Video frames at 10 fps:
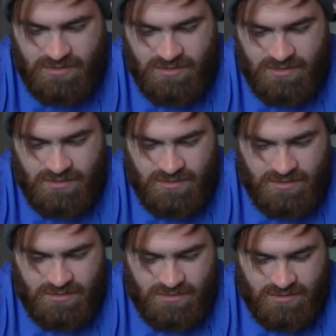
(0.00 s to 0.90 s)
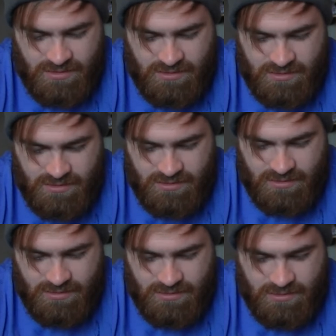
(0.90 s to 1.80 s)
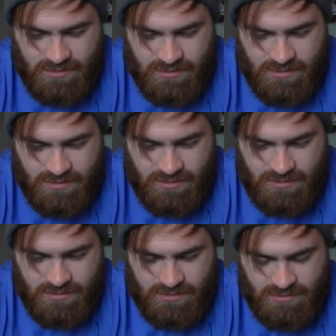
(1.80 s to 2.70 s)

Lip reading: (silence)